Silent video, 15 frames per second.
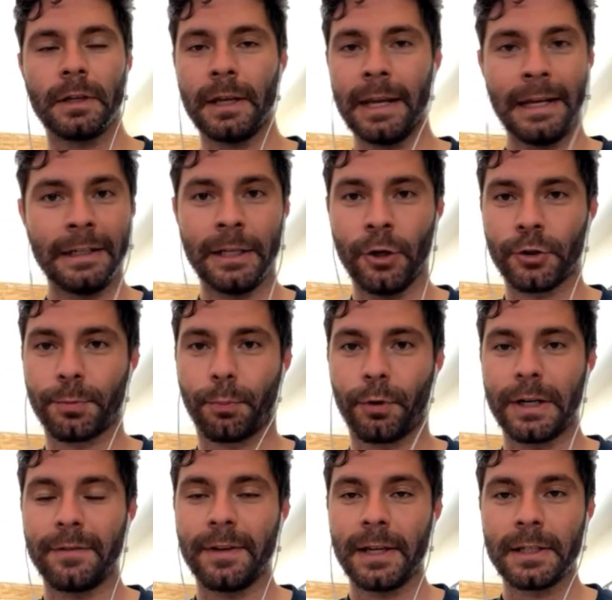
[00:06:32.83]
In years
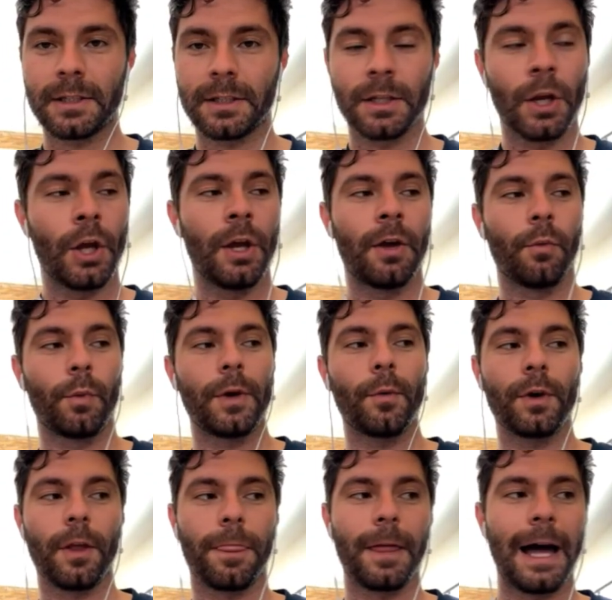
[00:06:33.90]
previous, we
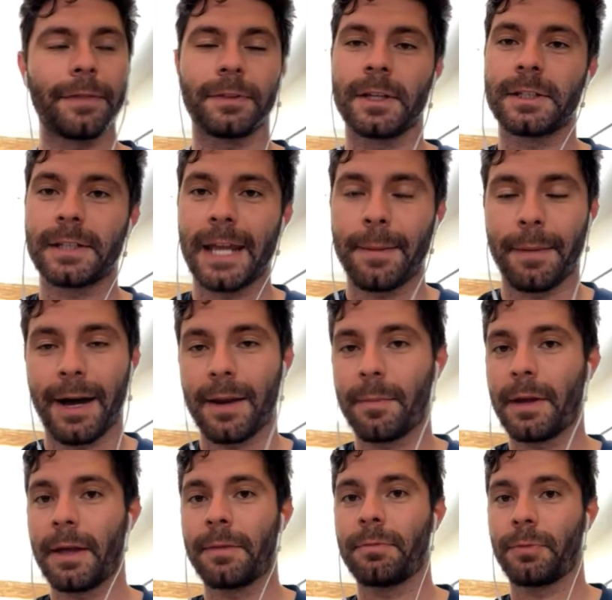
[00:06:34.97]
would have thought this game might have
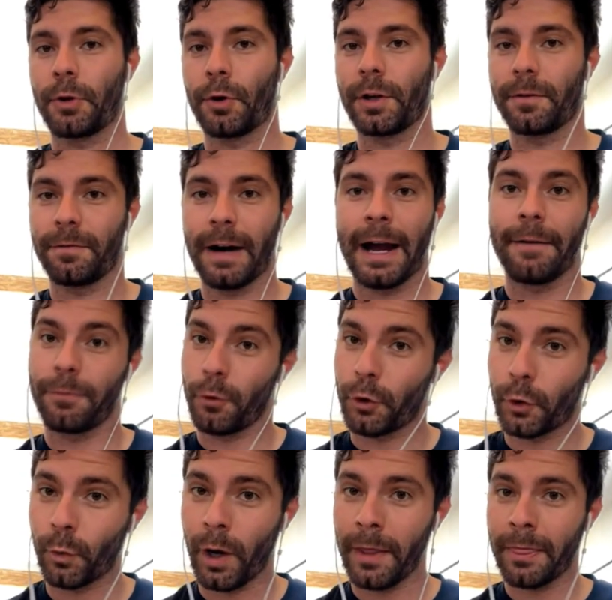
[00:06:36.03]
been
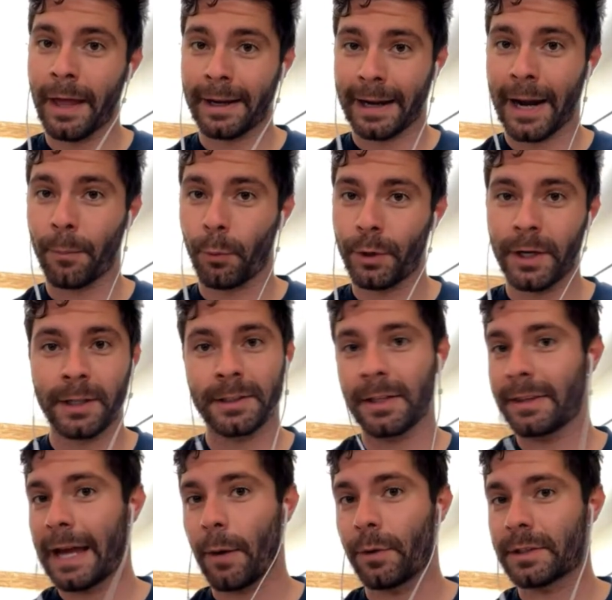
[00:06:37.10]
35-31 like I
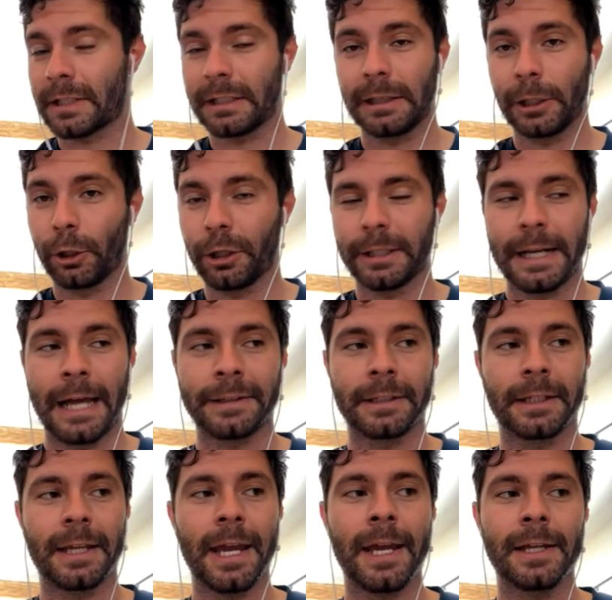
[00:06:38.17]
predicted. That was clearly not the
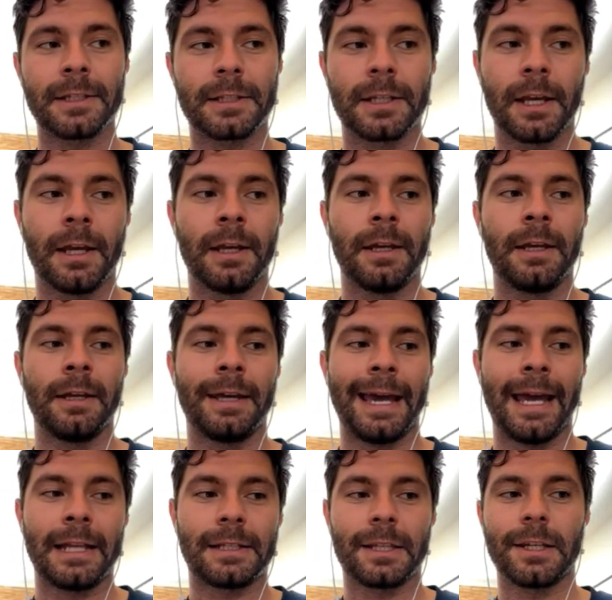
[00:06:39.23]
case.
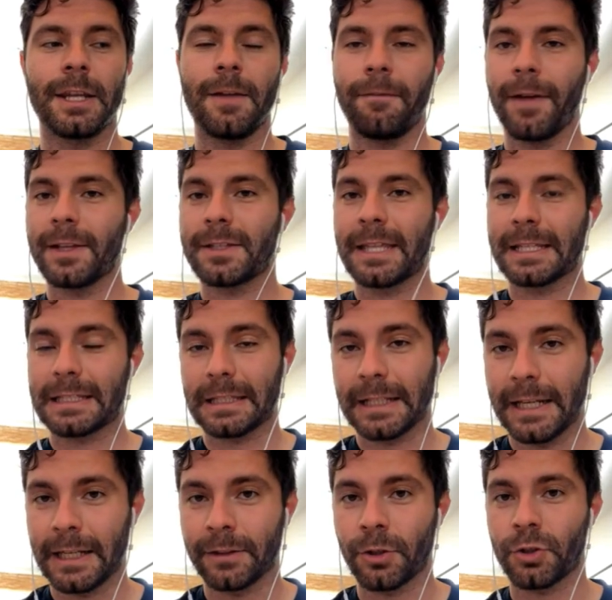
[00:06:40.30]
And it's the defense that's
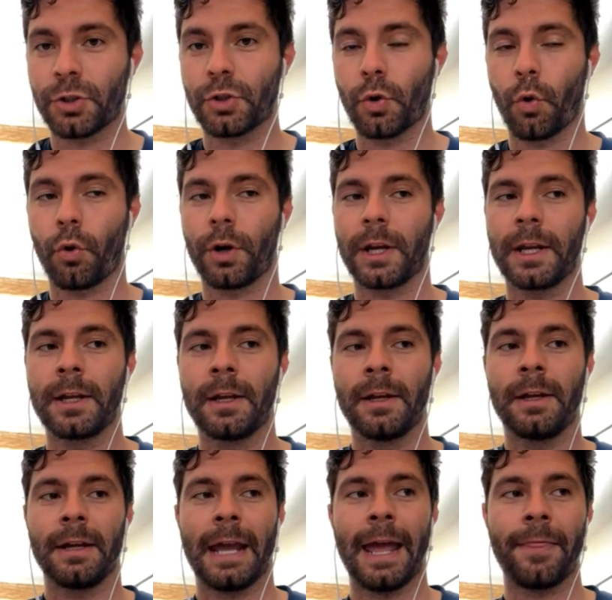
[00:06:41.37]
leading the story.
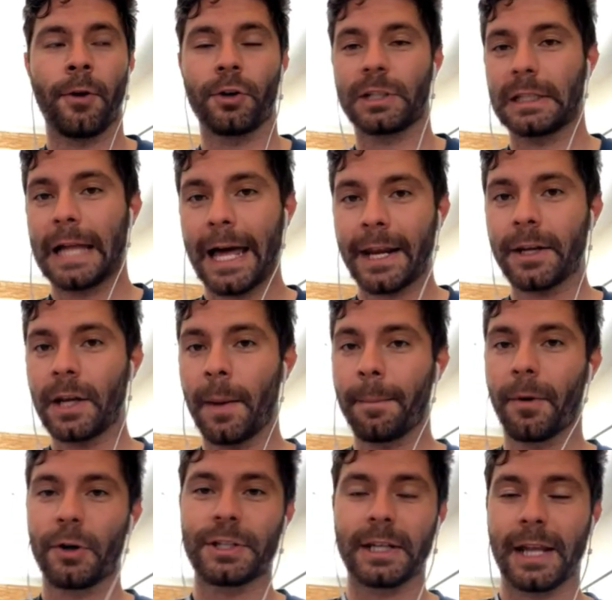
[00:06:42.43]
And there's a lot of
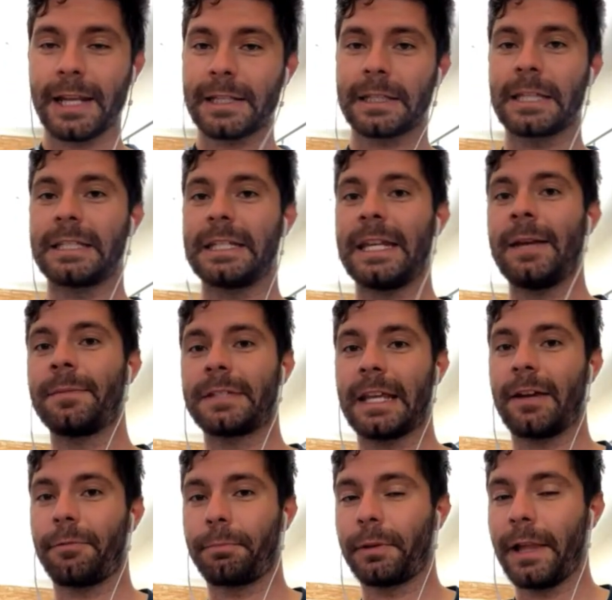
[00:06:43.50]
numbers against the teams they
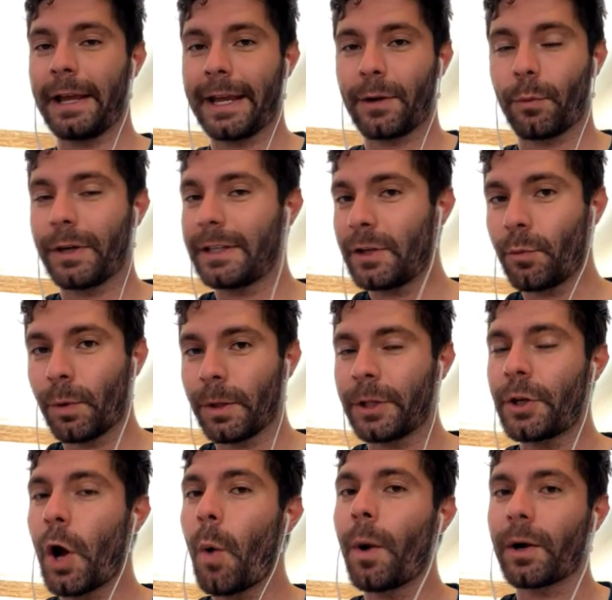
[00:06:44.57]
have played. We didn't really
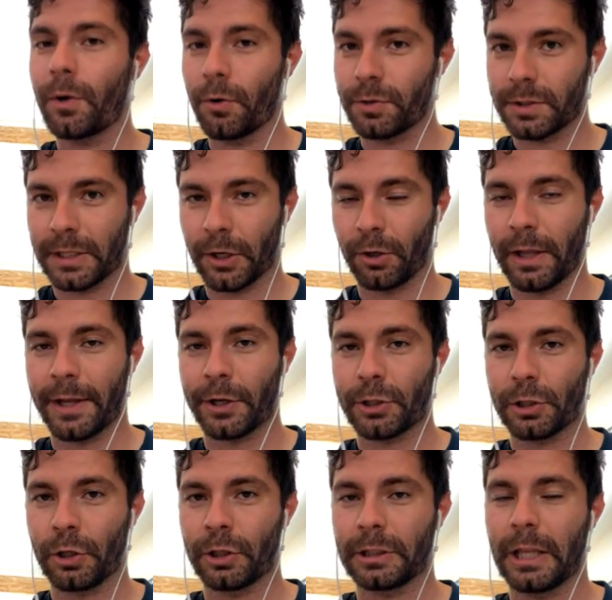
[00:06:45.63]
know what Coastal Carolina's
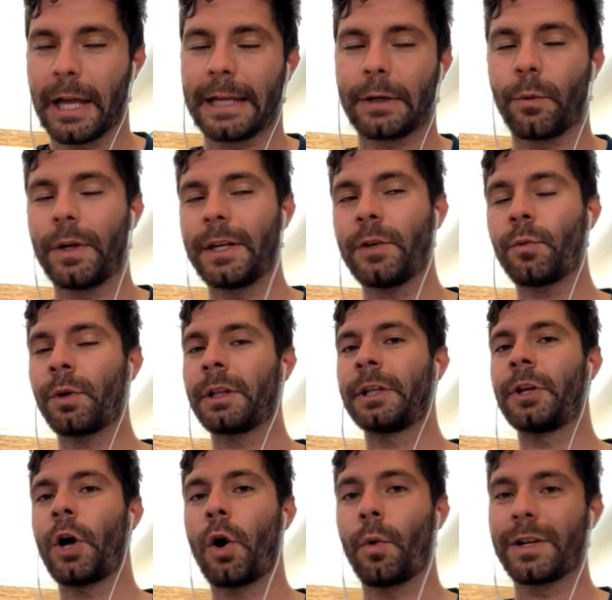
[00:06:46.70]
looked like. We didn't really
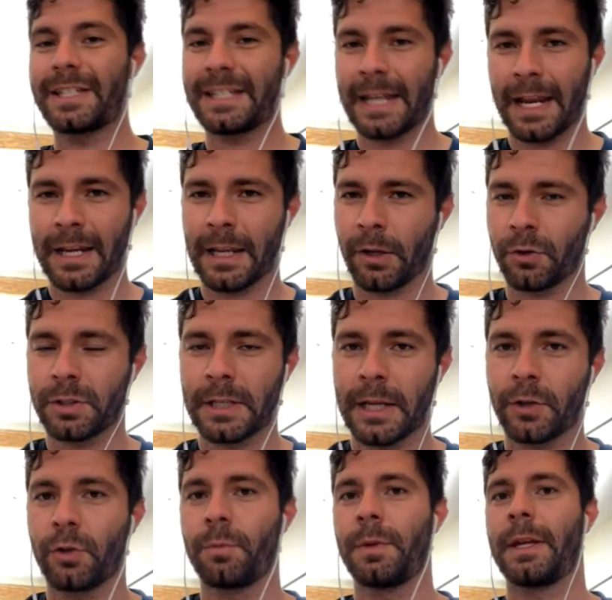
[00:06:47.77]
know what San Diego
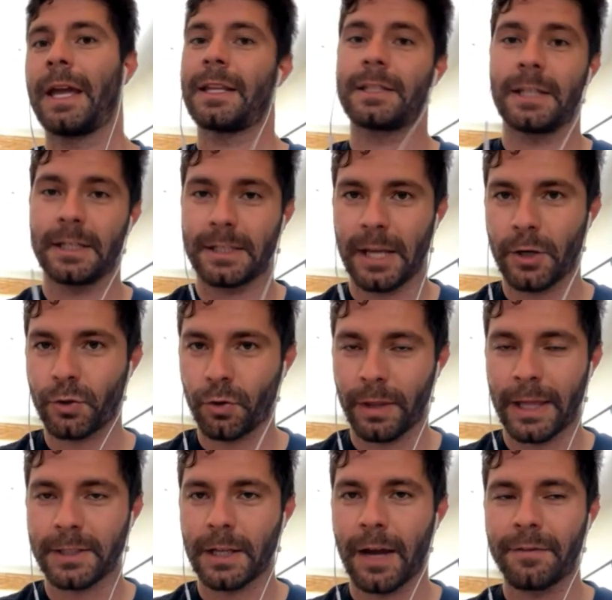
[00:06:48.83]
State could be. NC Central,
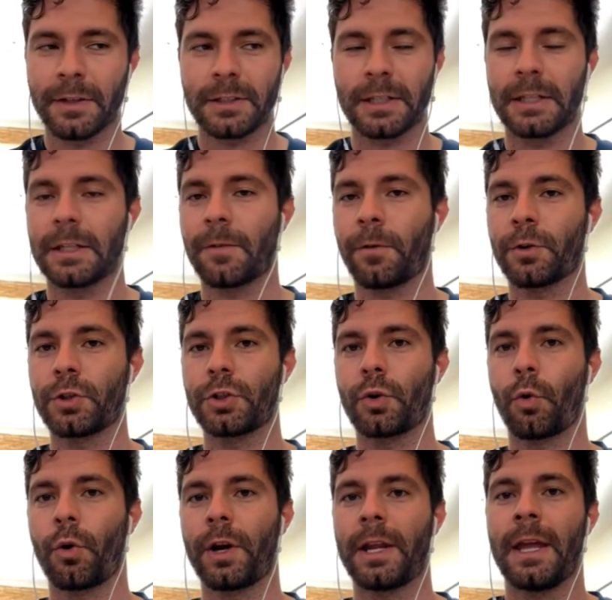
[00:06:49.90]
that's obviously a different
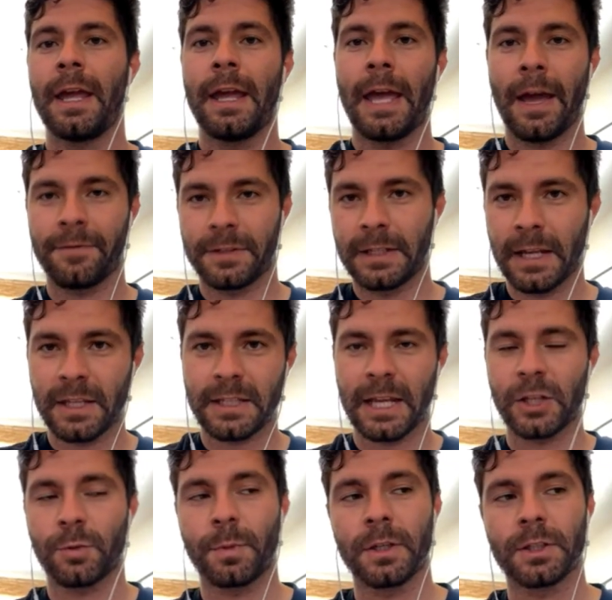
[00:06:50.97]
story.
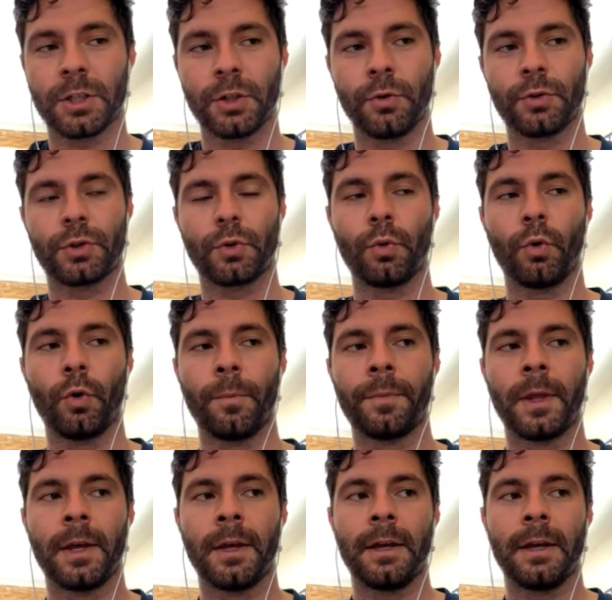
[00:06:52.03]
FCS, HBCU school.